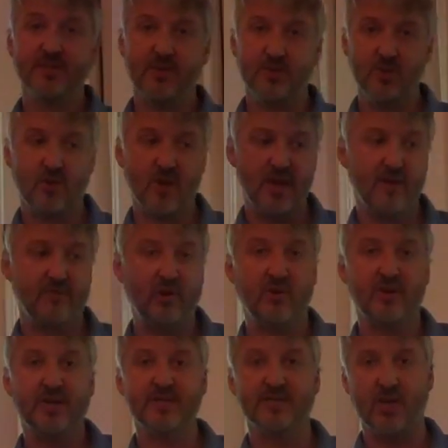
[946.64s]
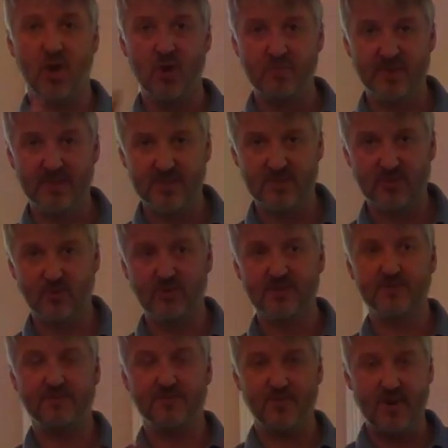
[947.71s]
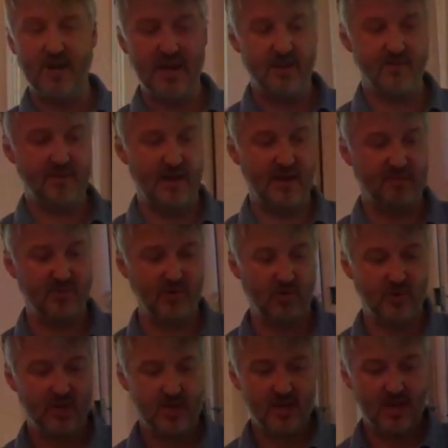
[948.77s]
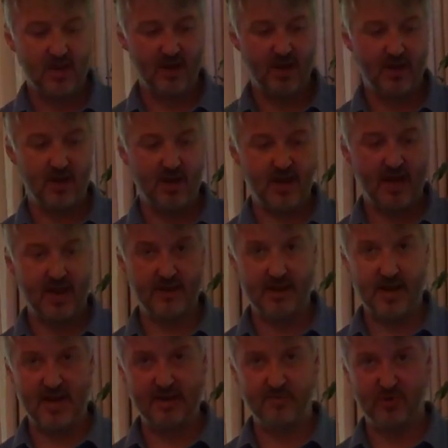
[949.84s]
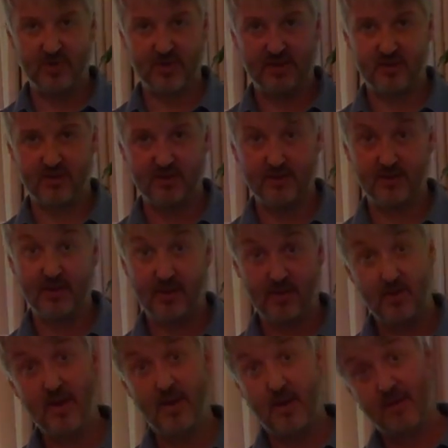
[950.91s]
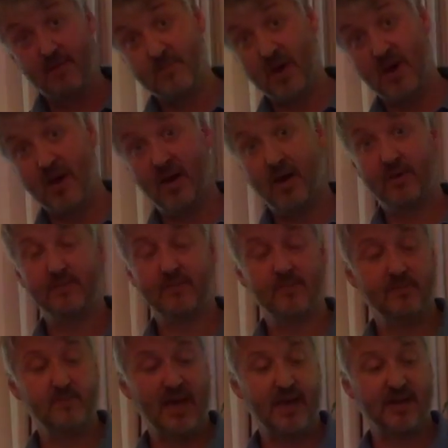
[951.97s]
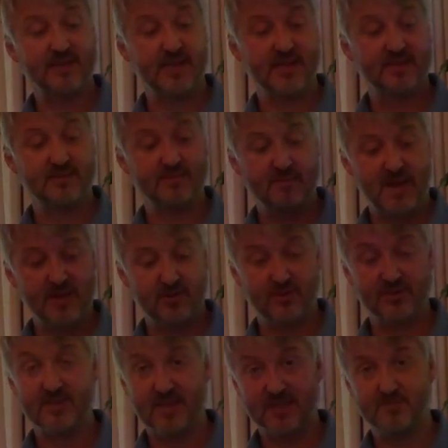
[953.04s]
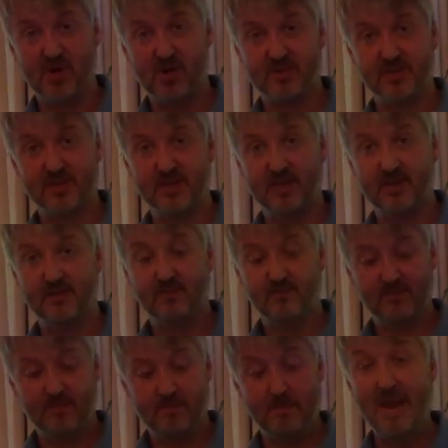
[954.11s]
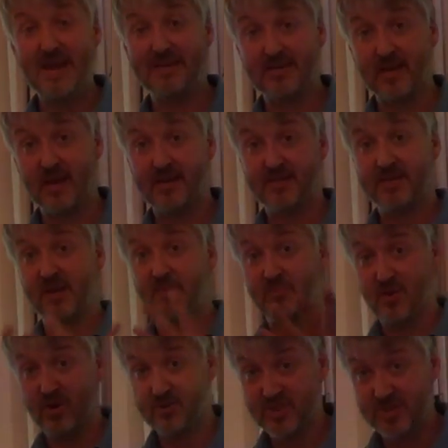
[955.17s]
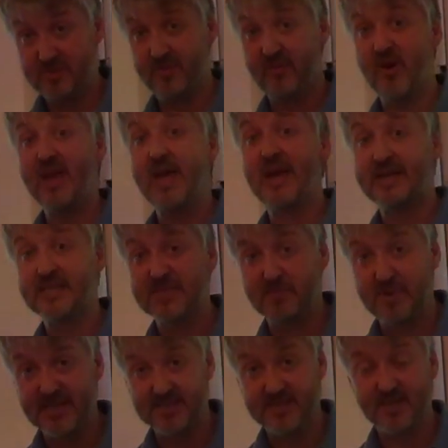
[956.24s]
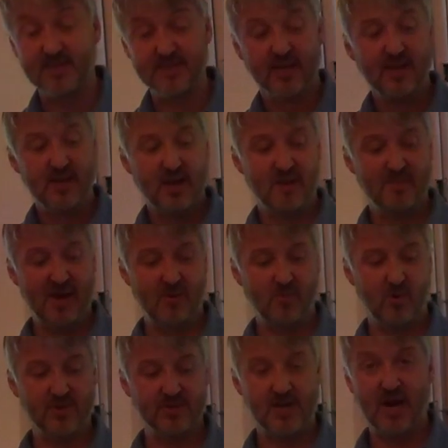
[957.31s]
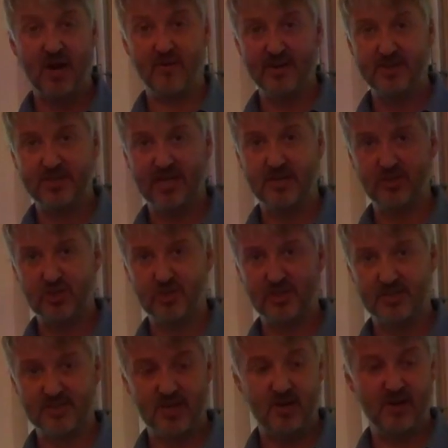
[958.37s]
So do go and have a look at it. It's open source, freely available, and anybody can access manuals. That's part of the mentalising approach, to be very explicit about what our intentions